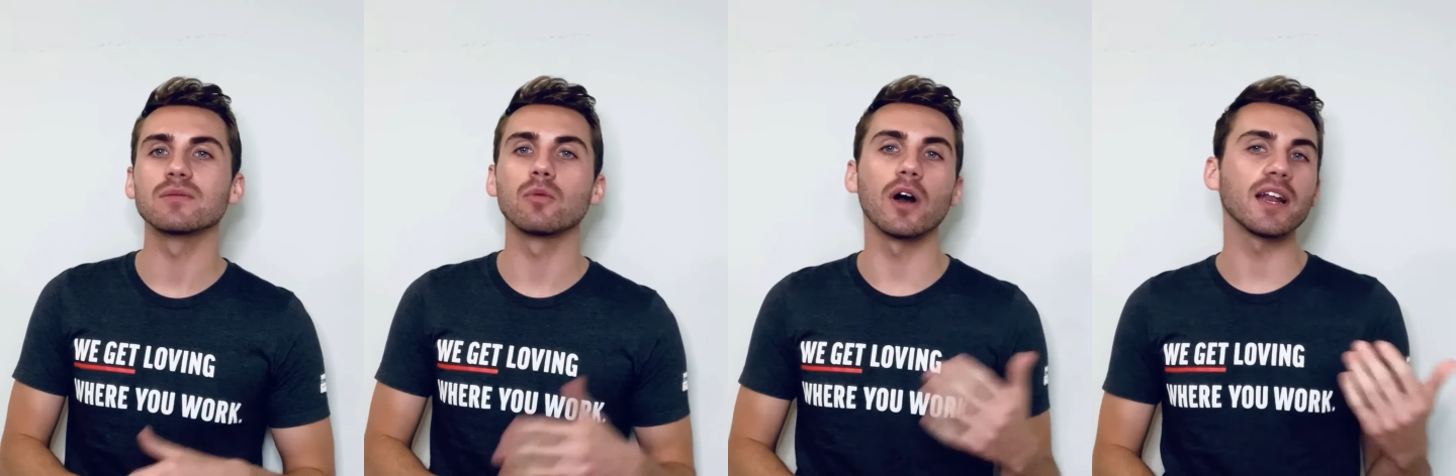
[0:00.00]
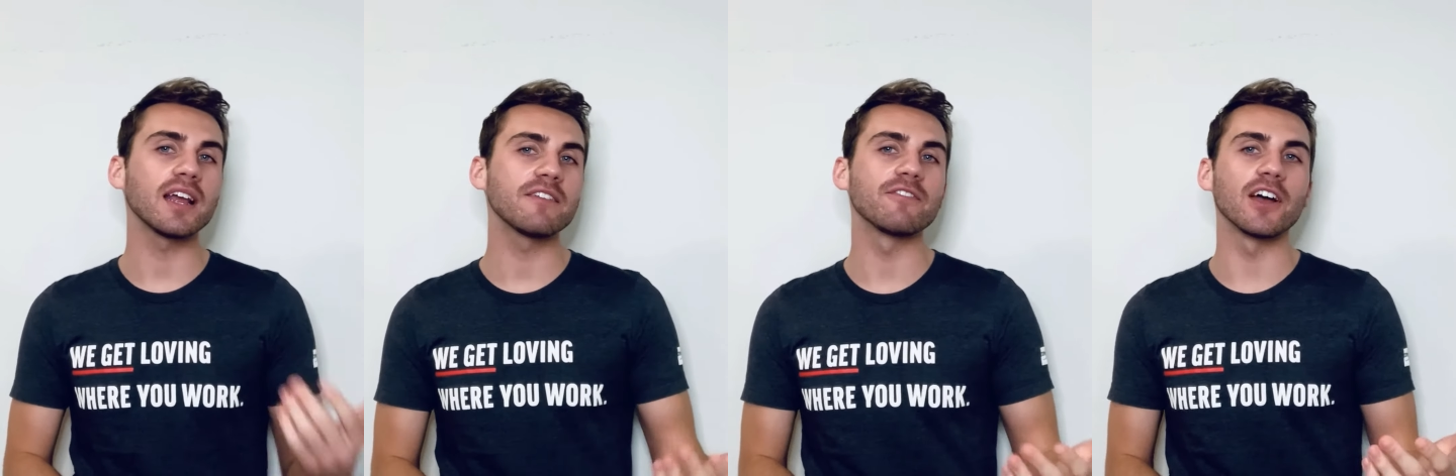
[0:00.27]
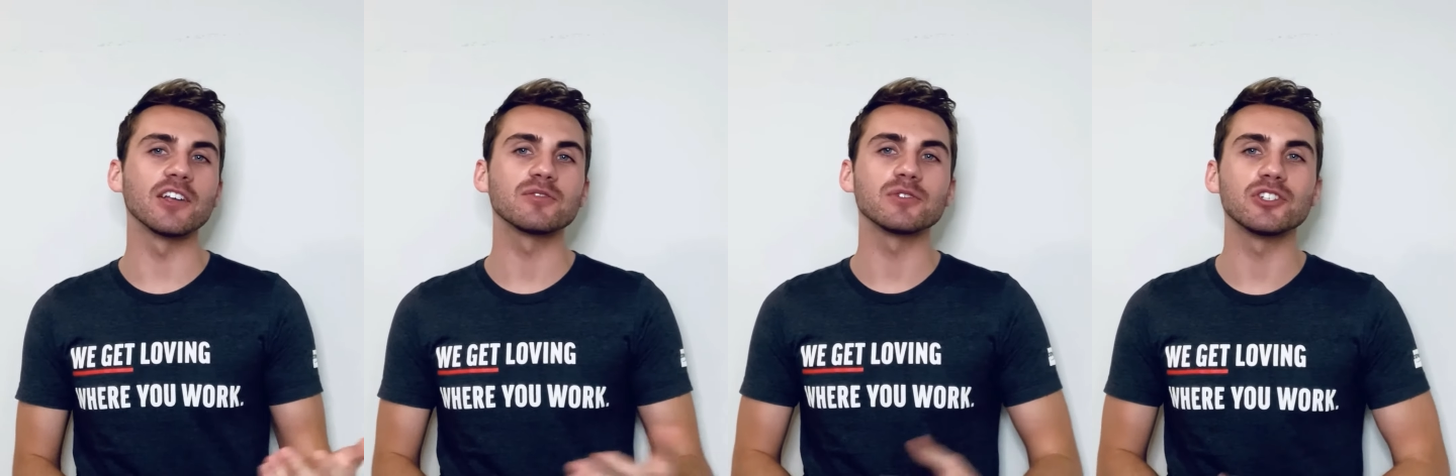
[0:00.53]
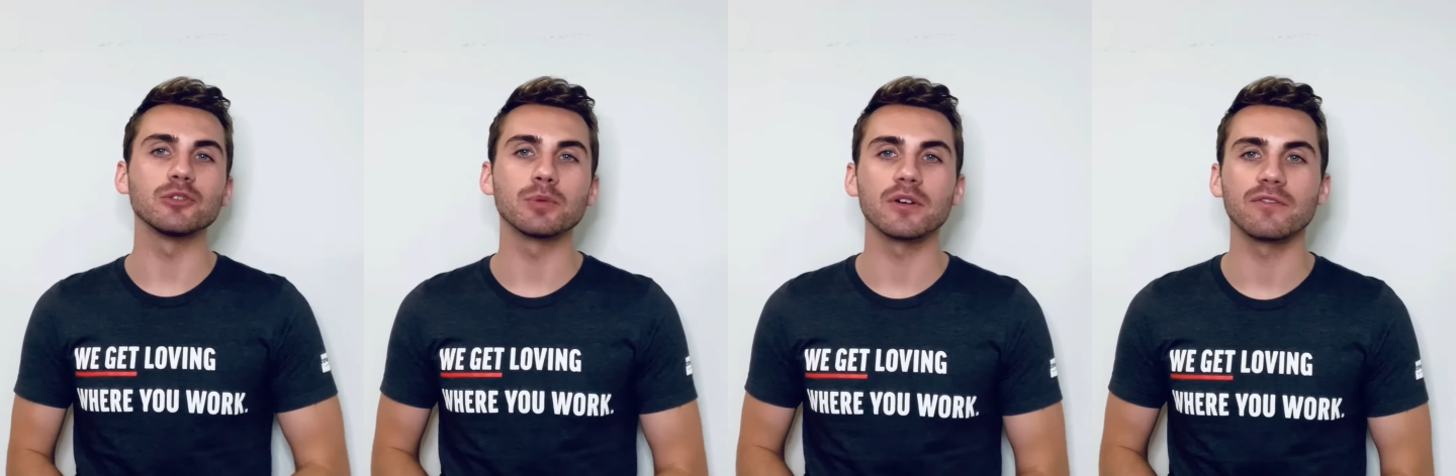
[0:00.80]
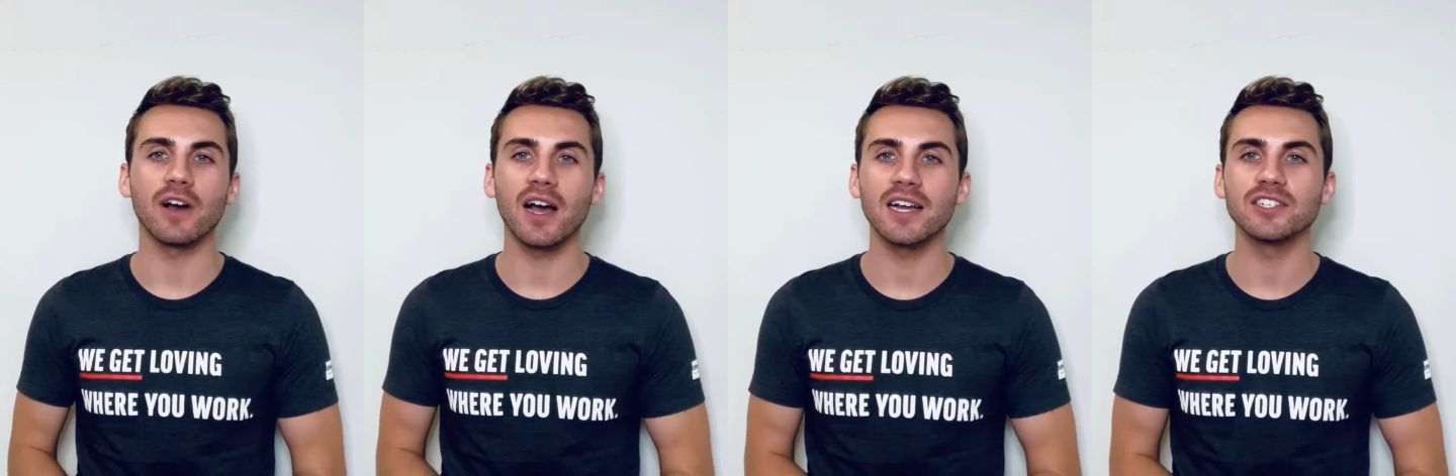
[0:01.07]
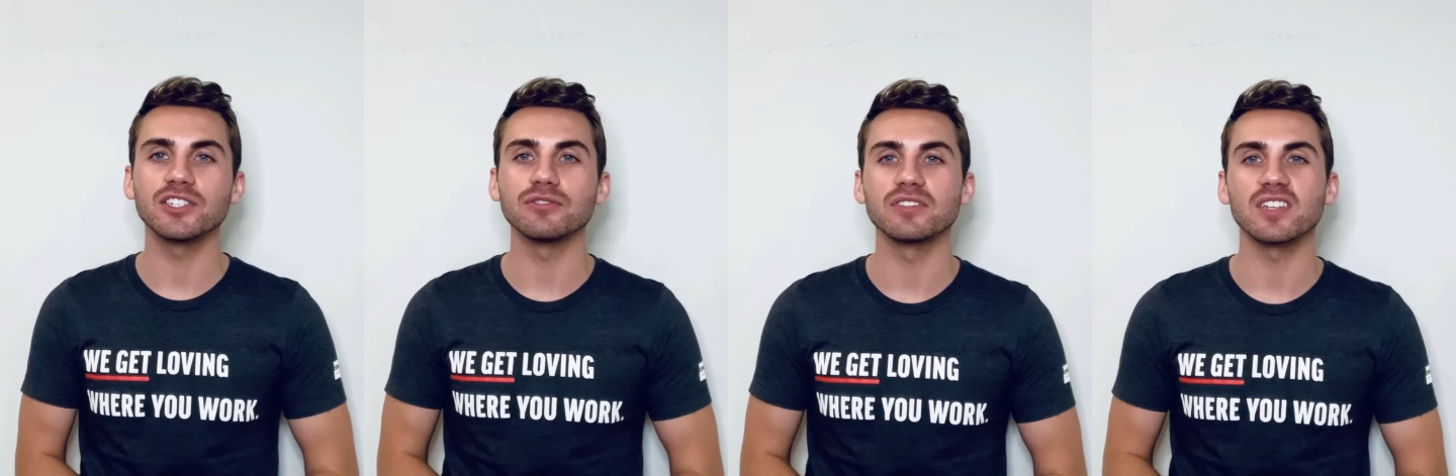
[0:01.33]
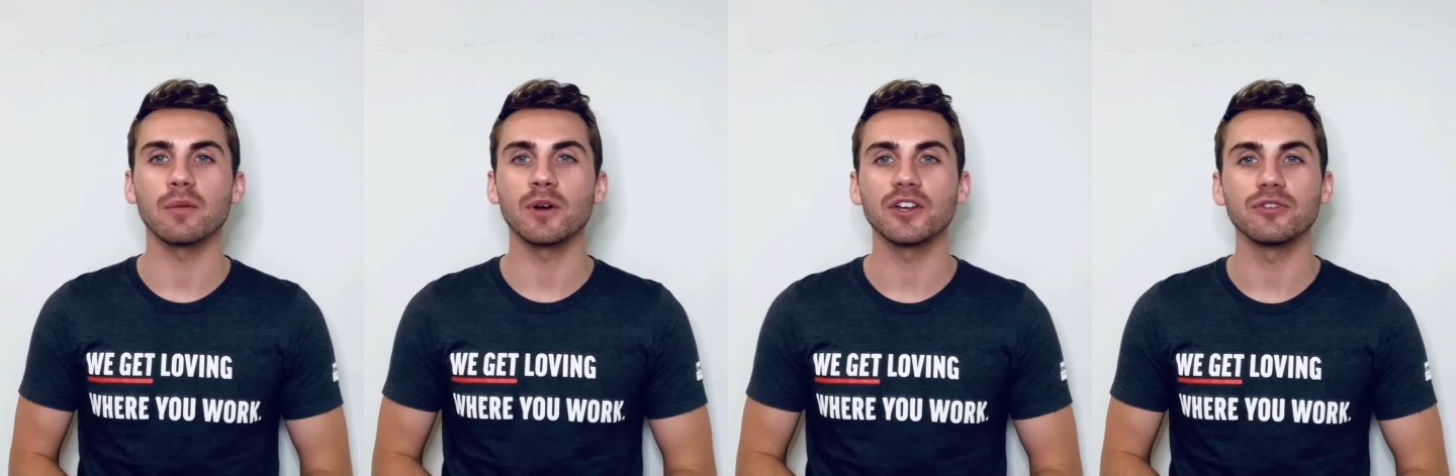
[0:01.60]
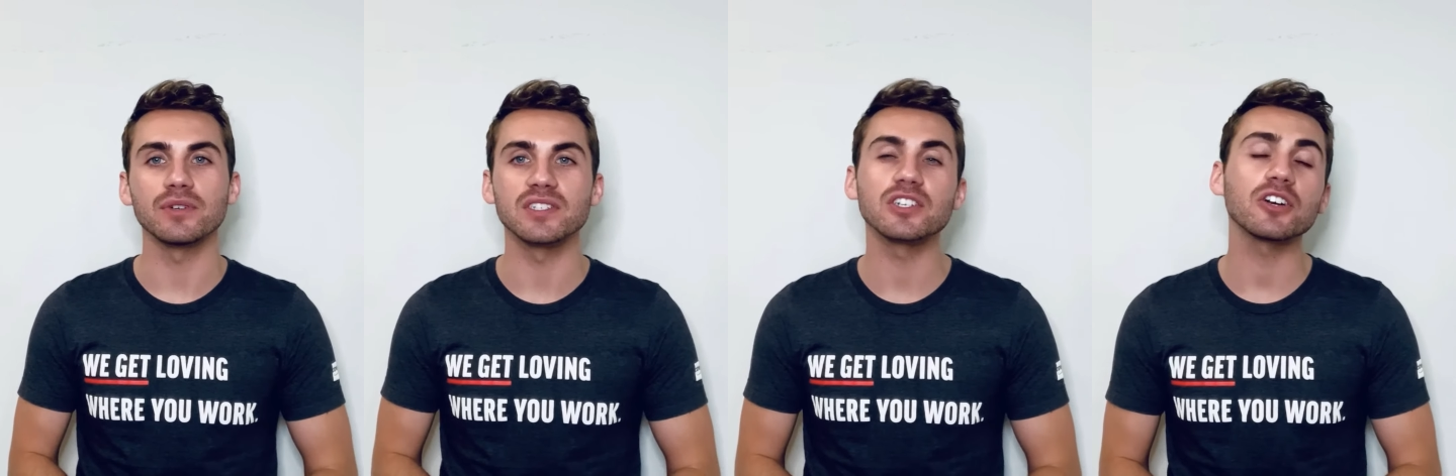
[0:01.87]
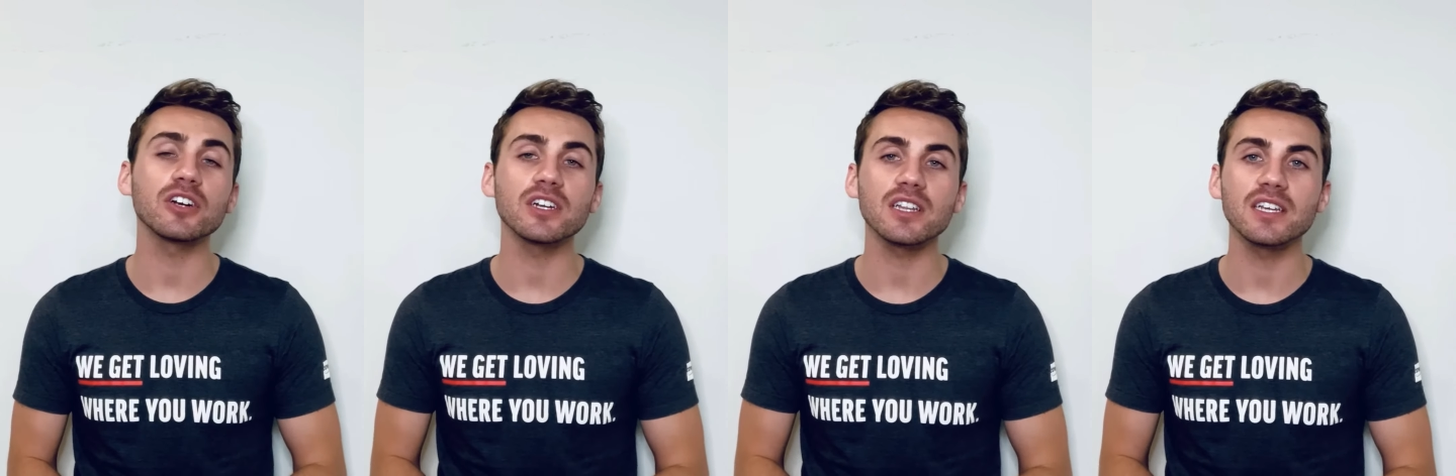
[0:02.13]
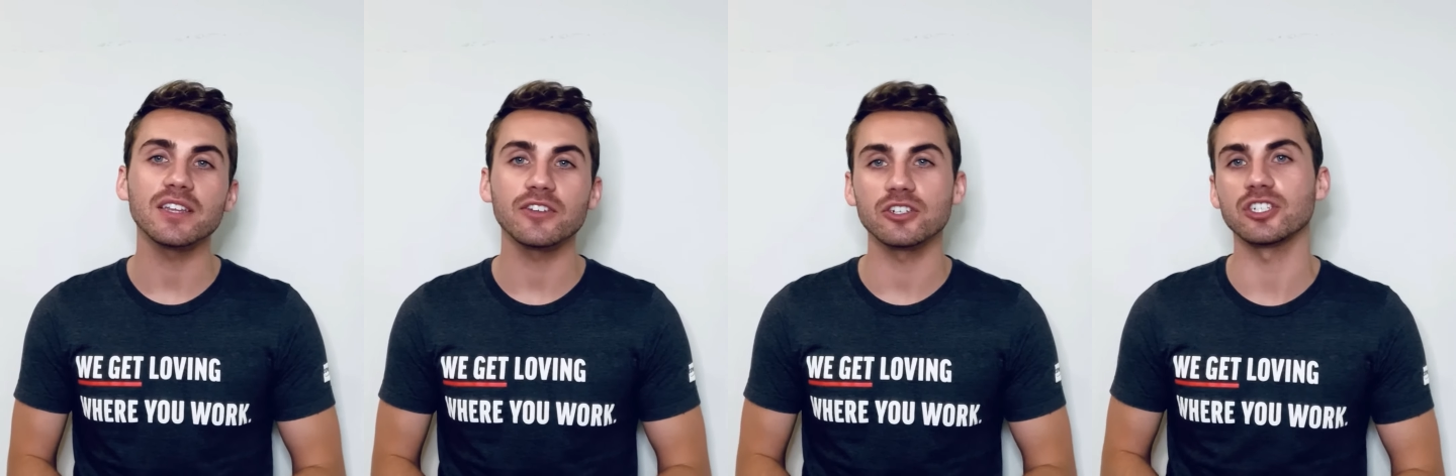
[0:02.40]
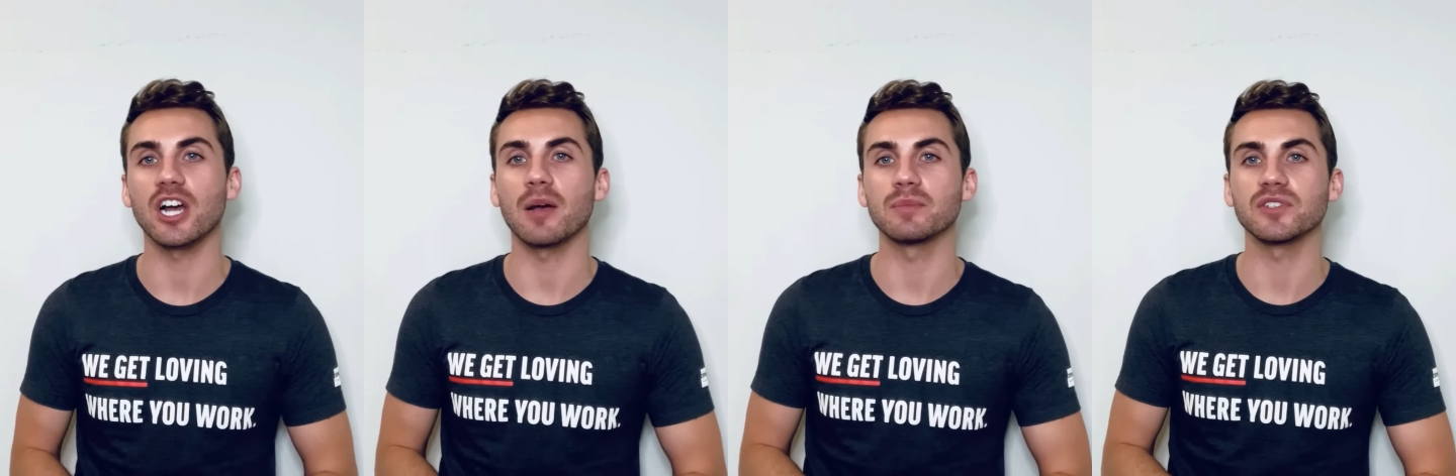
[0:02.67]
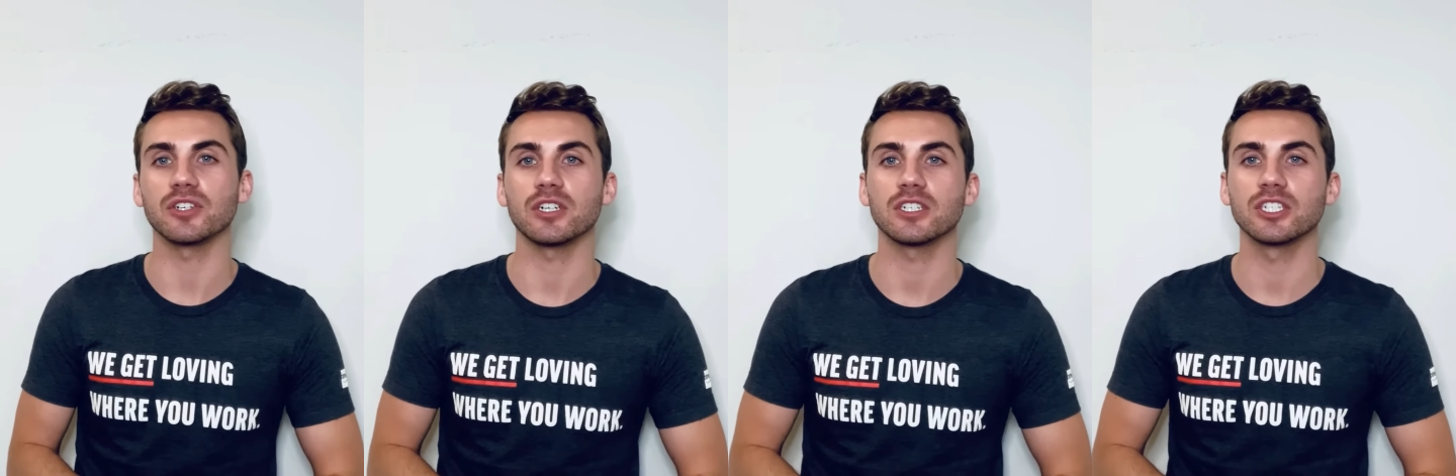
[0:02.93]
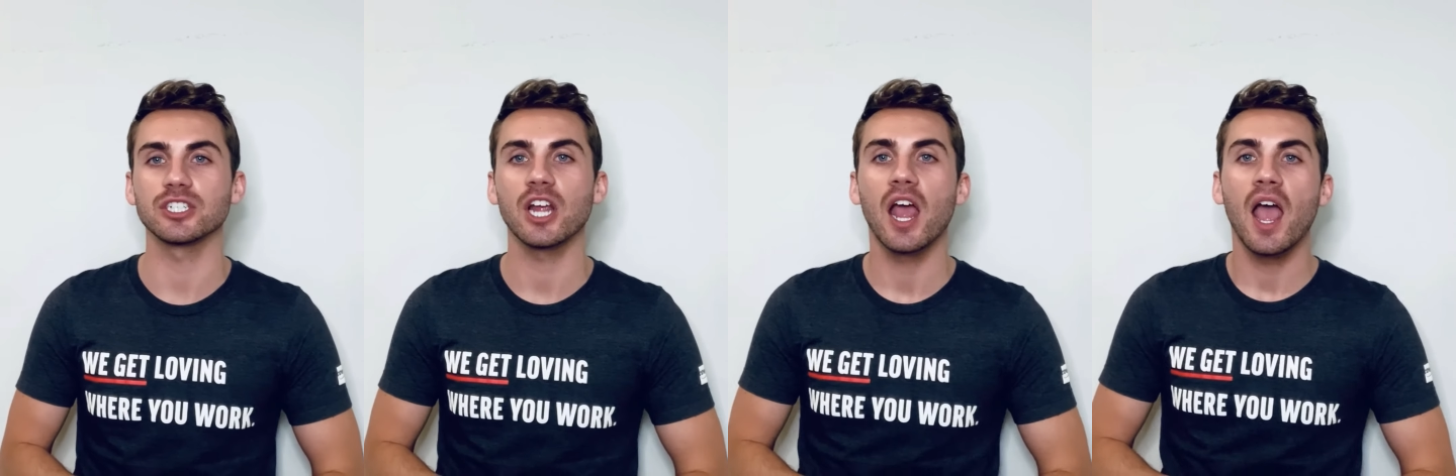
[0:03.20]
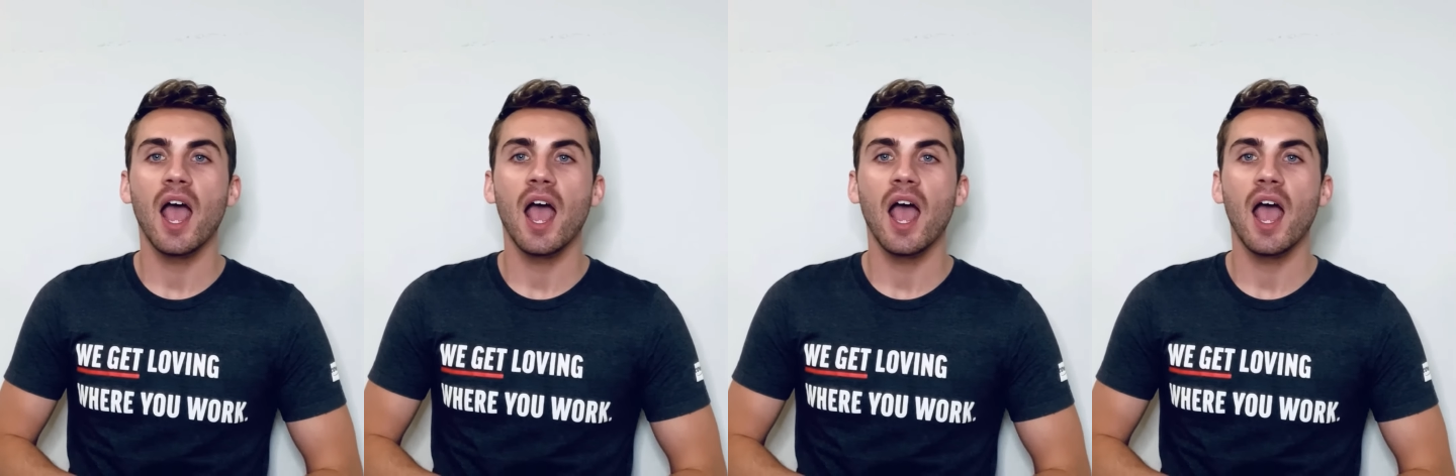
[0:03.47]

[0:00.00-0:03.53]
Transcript: what advice would you provide to someone who is currently in their job search?